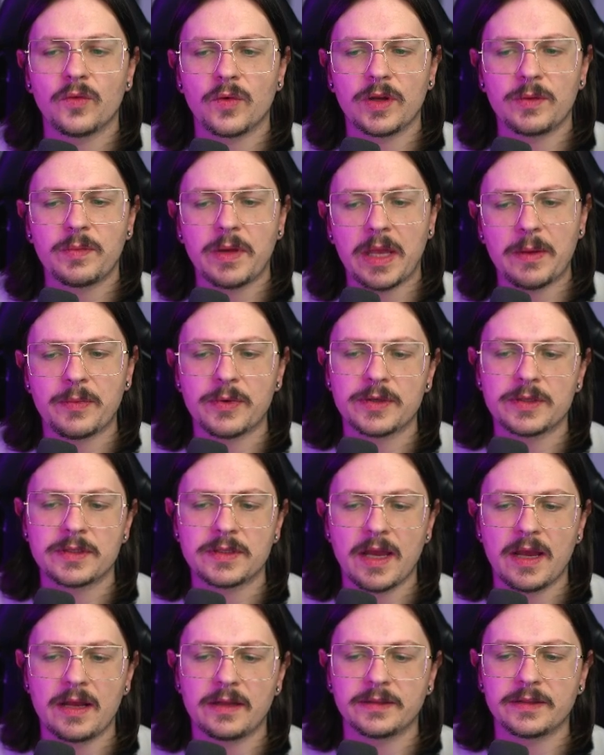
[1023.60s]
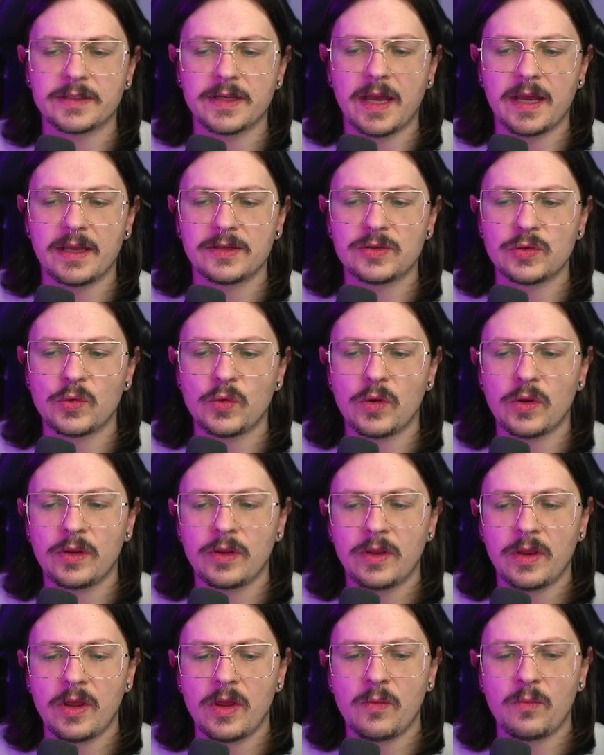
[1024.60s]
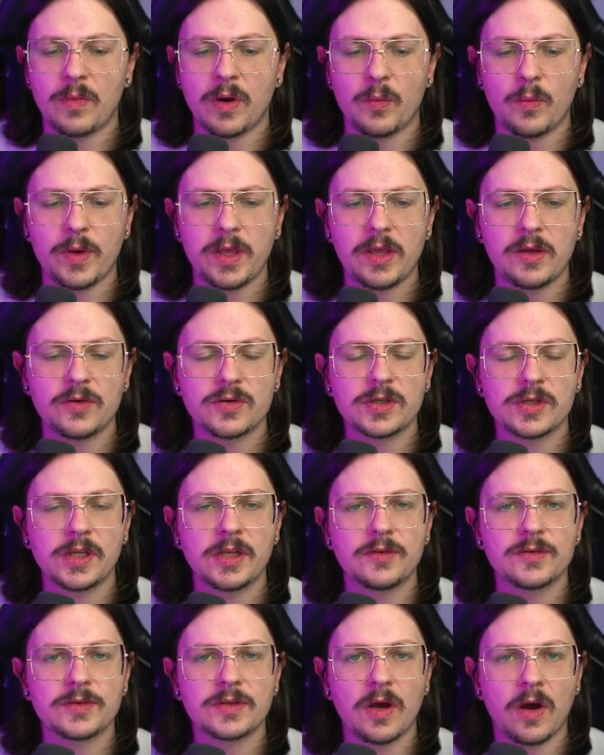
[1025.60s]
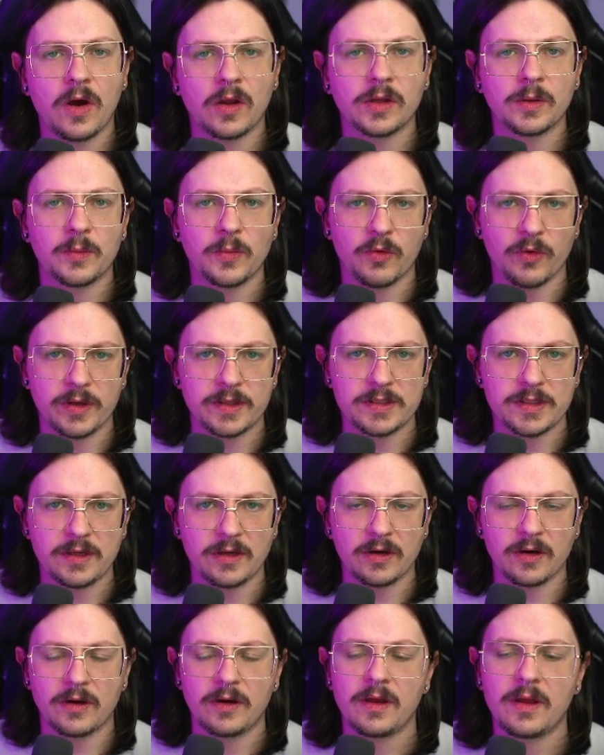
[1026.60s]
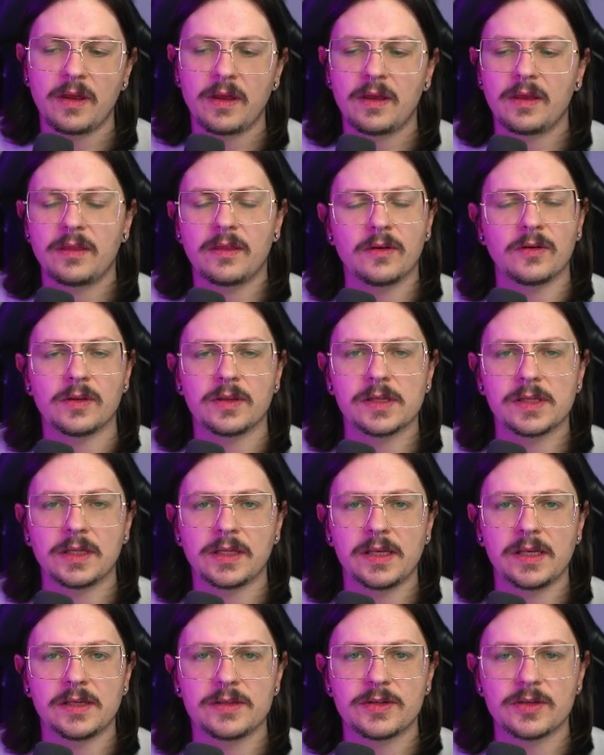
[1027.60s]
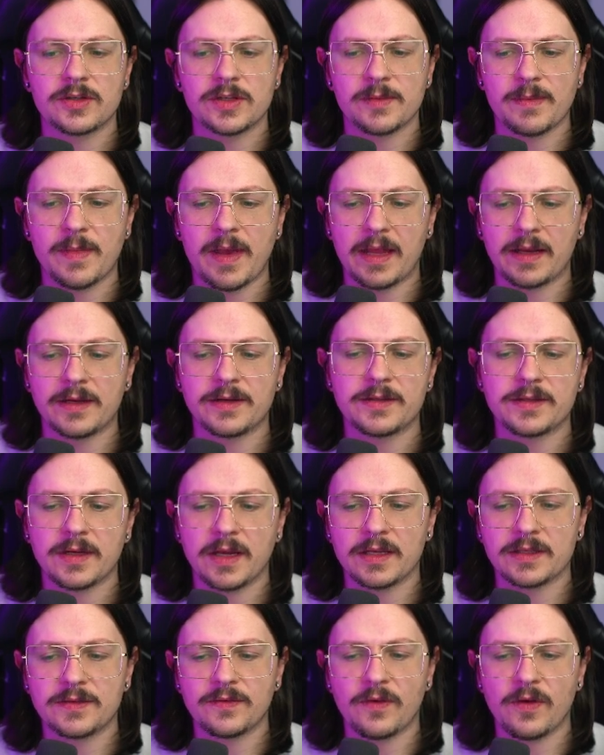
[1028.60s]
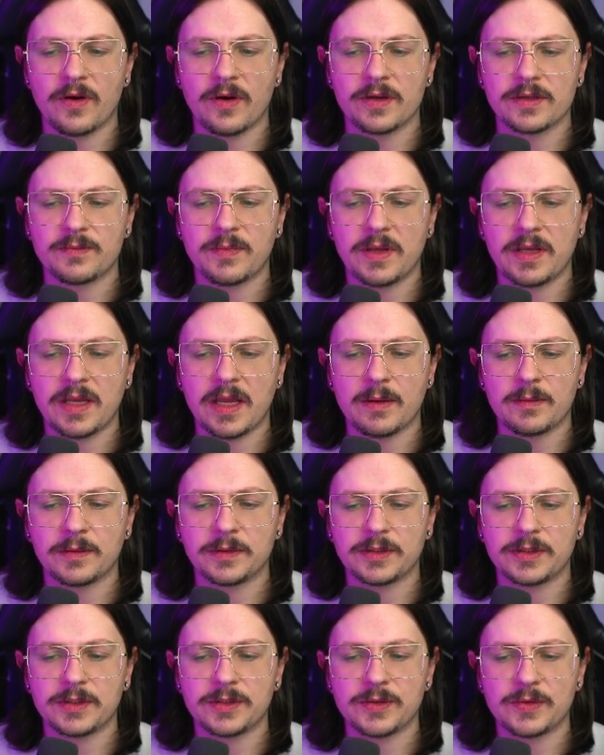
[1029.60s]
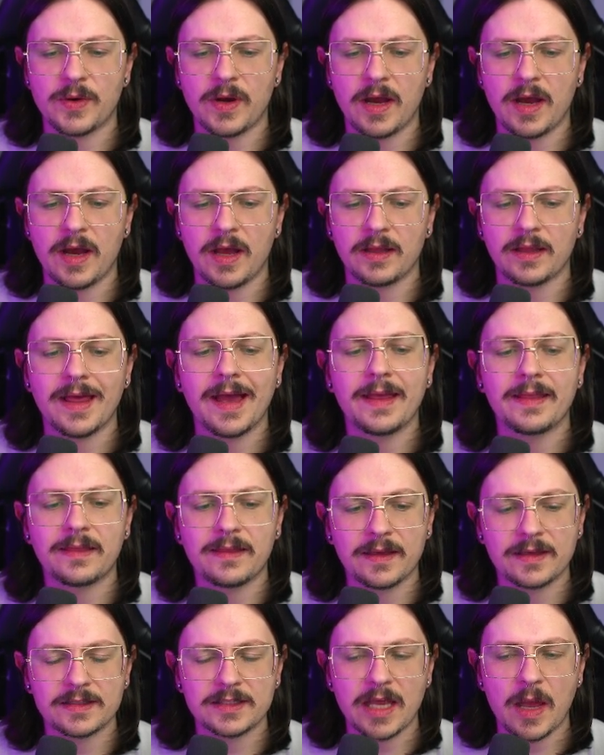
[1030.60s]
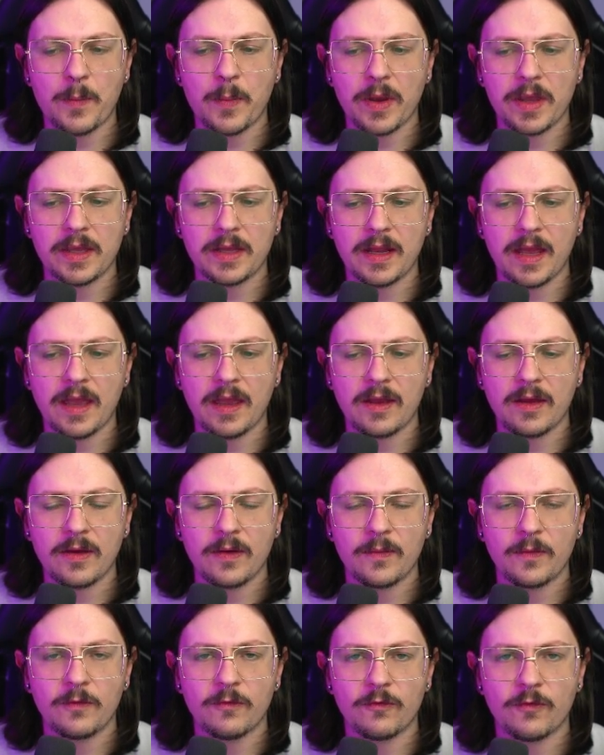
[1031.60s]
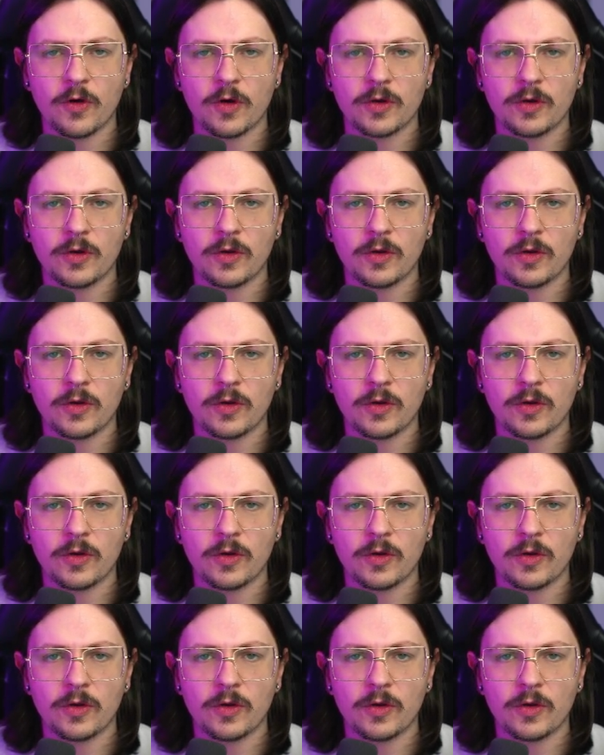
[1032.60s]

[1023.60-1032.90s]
paper style design tool, but we usually use column grids here. They're a little easier to manage as far as being able to line things up in a vertical,